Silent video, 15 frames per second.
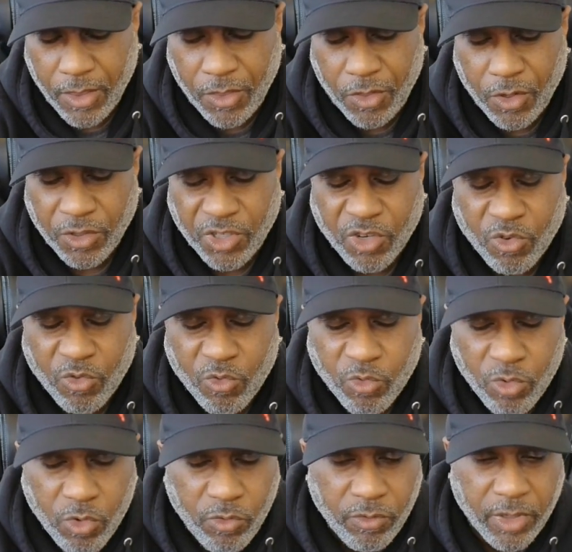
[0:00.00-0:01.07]
the
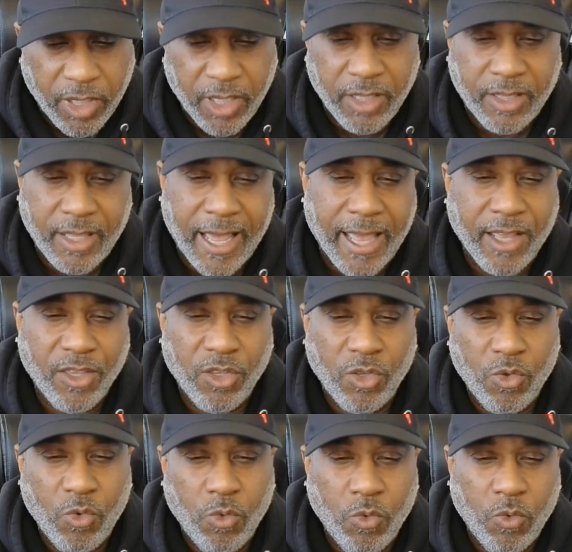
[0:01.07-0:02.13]
scrutiny that
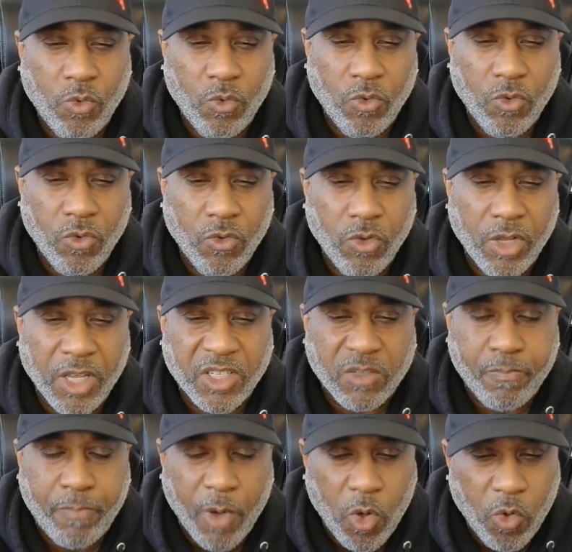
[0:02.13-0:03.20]
you
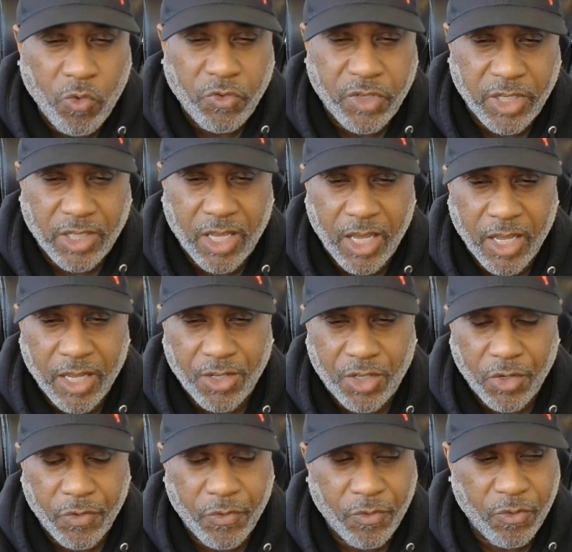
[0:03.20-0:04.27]
expose this kid
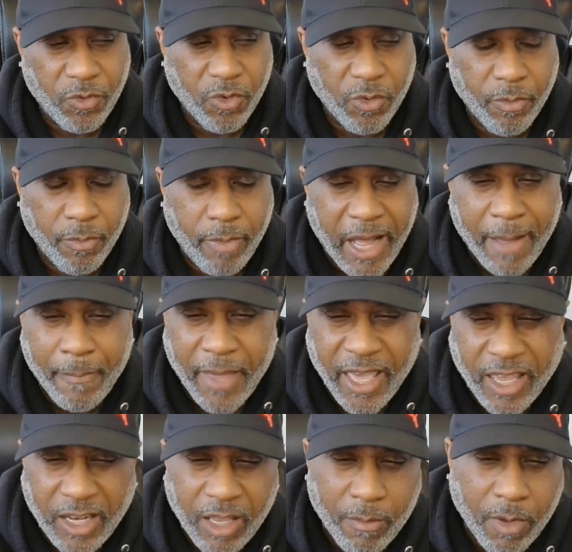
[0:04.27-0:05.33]
to by
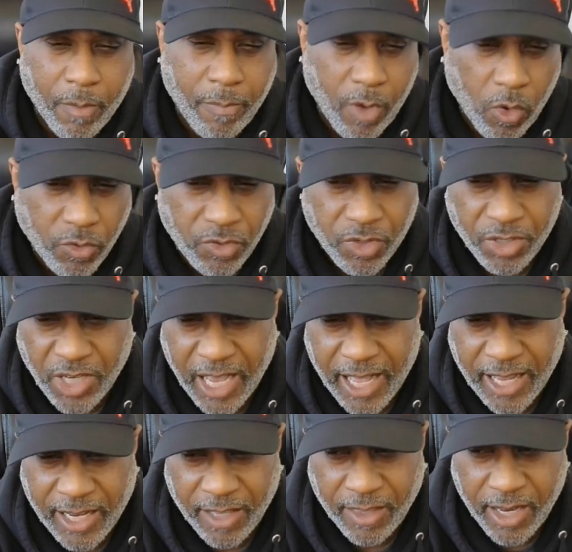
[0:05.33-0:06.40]
making him a poster
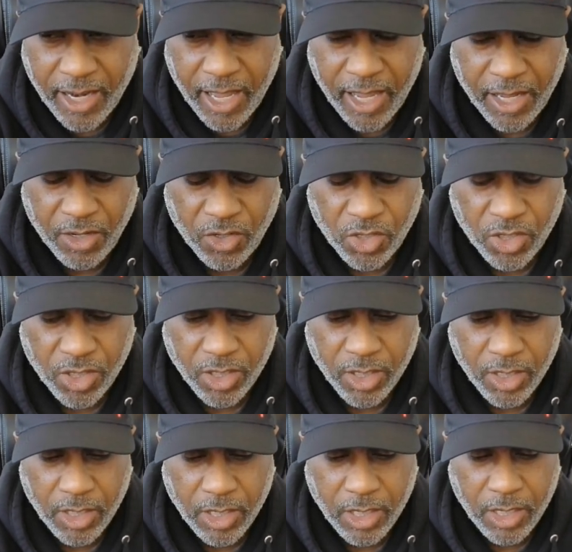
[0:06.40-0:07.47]
child at that age
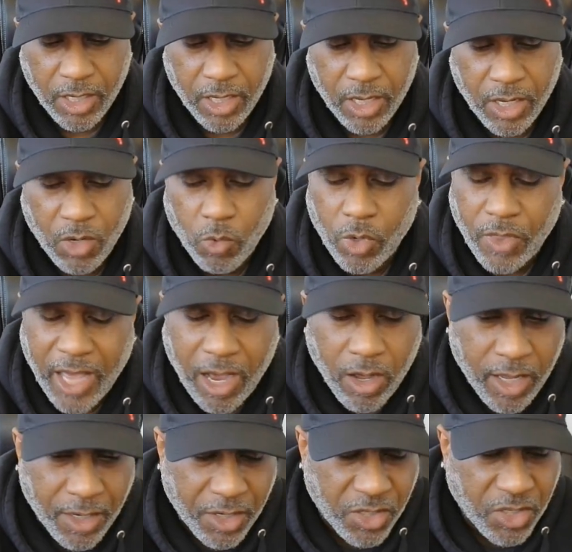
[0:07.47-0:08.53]
without
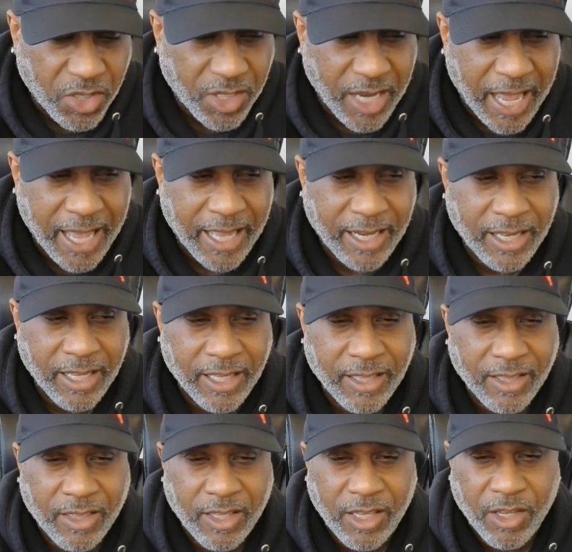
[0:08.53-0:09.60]

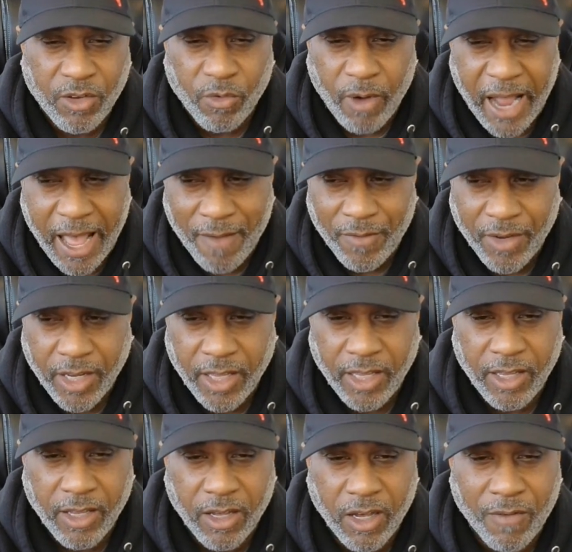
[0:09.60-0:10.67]
understanding the
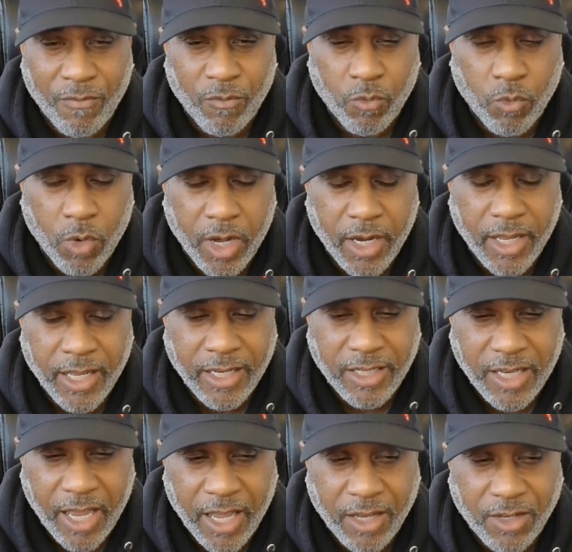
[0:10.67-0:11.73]
gravity of what it
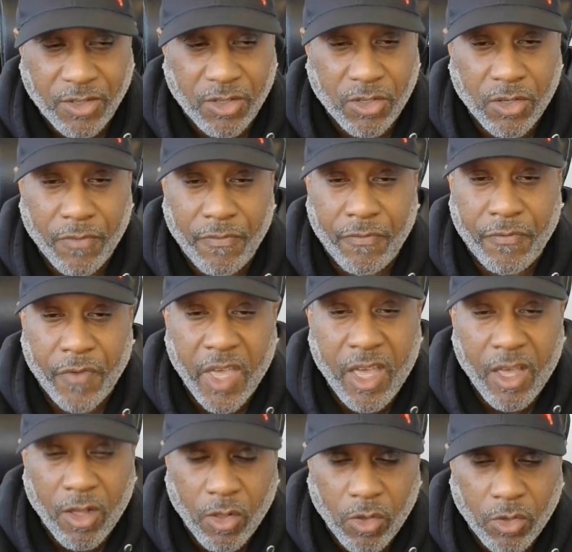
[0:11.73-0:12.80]
takes to
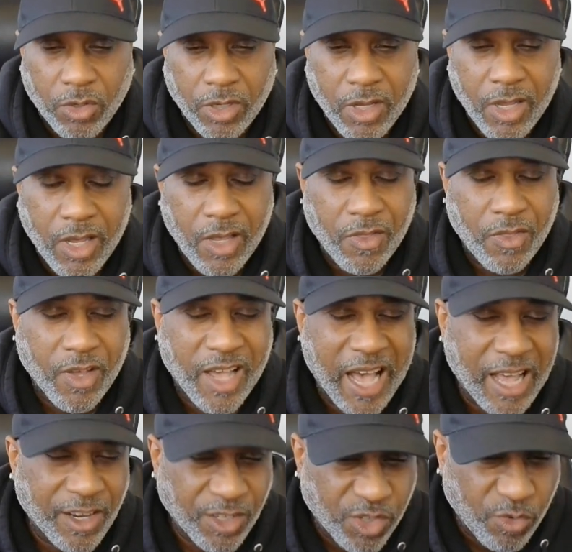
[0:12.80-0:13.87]
feel the kind of